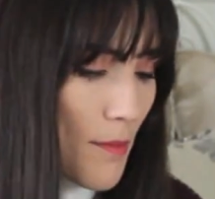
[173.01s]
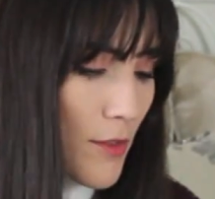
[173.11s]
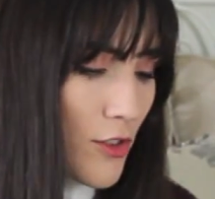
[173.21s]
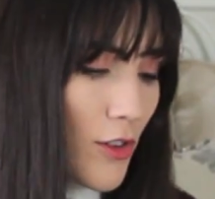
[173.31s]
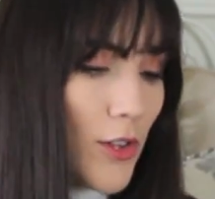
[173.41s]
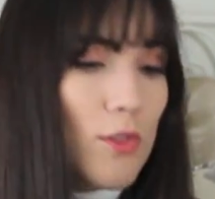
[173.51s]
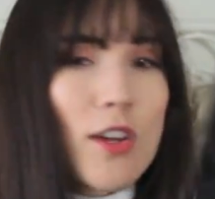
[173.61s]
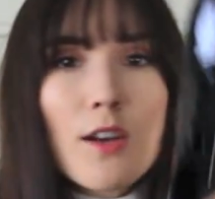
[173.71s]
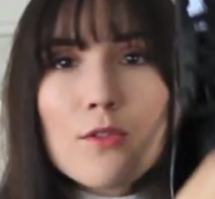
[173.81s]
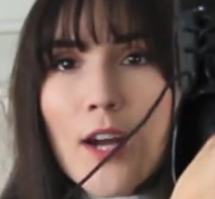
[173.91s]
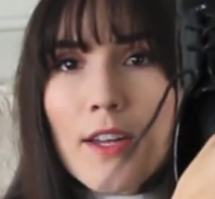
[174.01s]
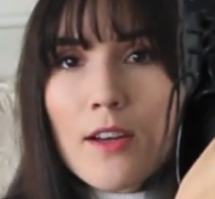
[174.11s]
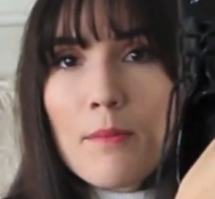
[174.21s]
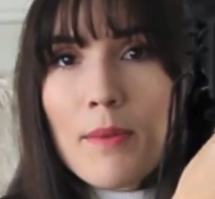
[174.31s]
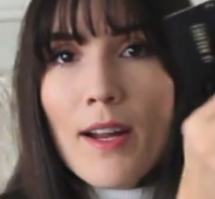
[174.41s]
So this was kind of
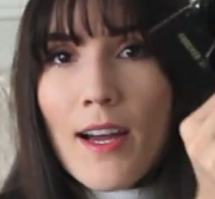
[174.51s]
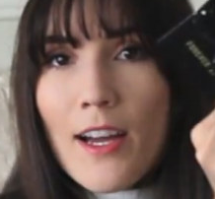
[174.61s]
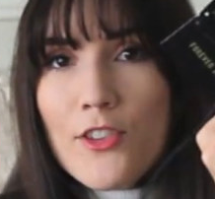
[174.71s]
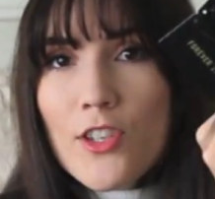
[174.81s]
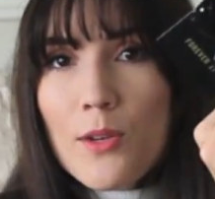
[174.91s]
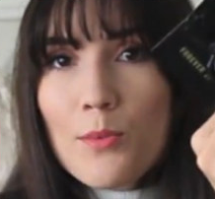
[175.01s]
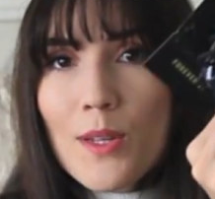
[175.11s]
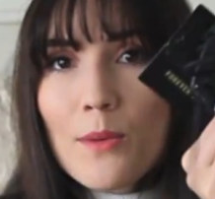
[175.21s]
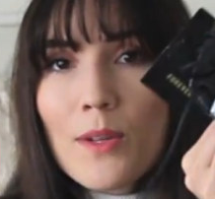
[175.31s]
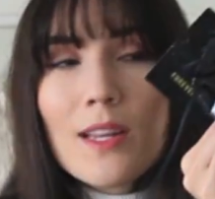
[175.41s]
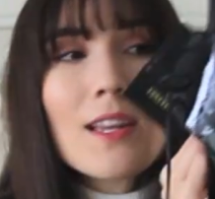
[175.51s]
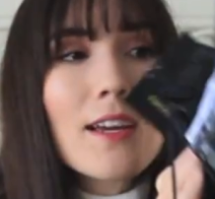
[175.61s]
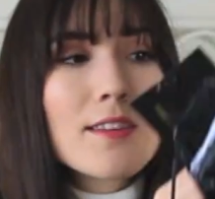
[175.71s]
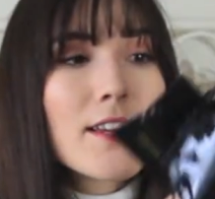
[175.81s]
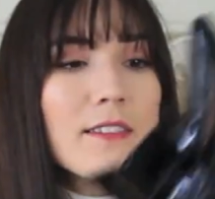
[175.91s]
random, but I actually really, really
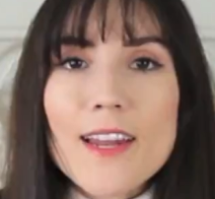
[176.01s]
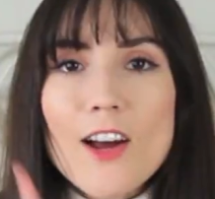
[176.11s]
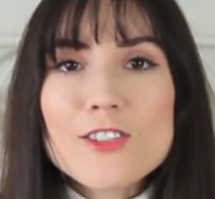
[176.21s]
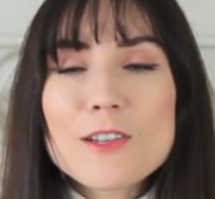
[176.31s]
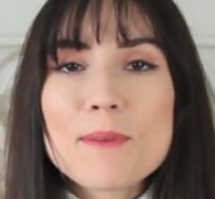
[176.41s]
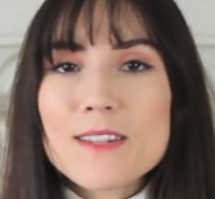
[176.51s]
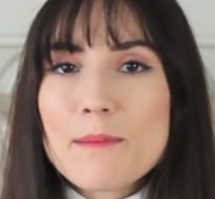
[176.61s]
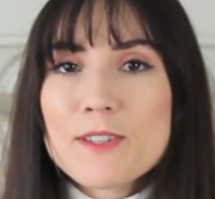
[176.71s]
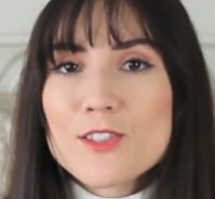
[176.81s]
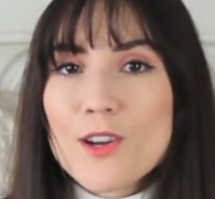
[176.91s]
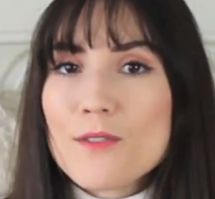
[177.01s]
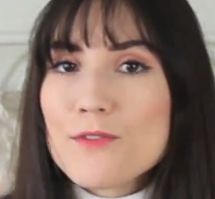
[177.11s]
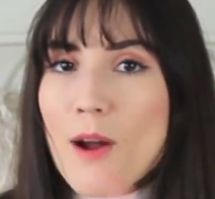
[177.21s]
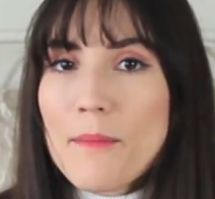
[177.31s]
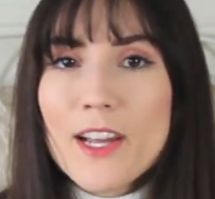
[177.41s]
like these. I also picked up a skirt
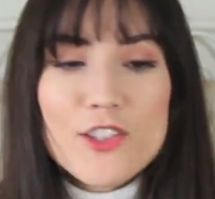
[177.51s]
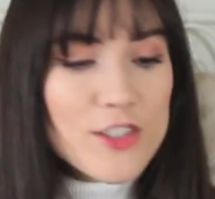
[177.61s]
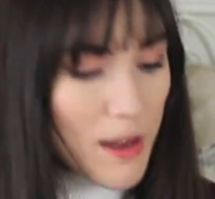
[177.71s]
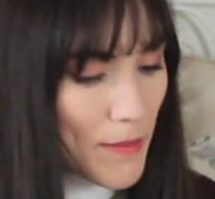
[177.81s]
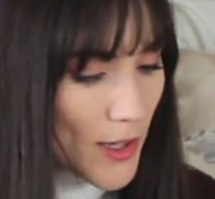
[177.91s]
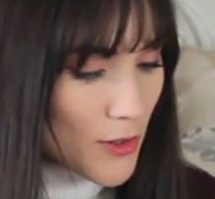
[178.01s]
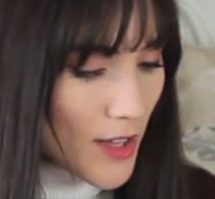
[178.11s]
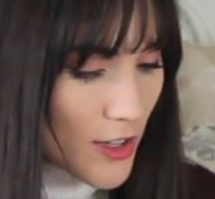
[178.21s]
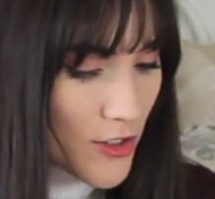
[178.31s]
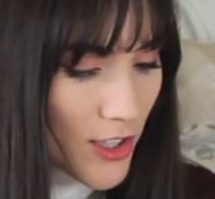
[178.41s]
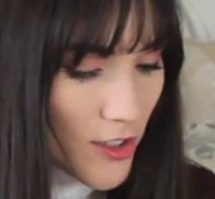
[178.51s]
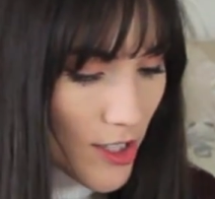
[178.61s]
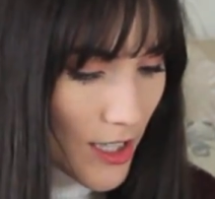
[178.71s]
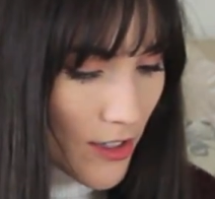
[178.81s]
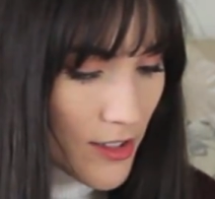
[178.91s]
from H&M, and this is actually in their
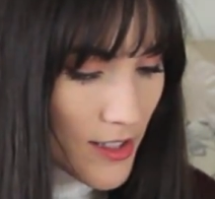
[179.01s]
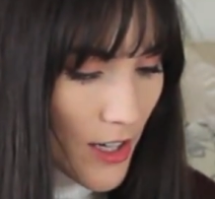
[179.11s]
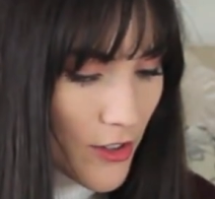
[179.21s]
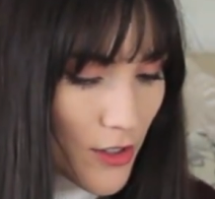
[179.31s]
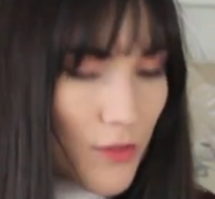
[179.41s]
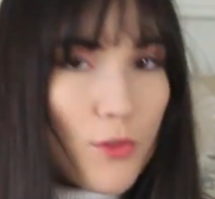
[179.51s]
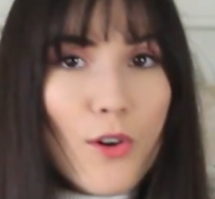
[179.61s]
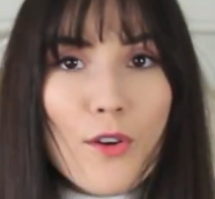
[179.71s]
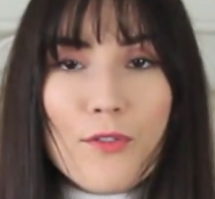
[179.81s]
clearance section for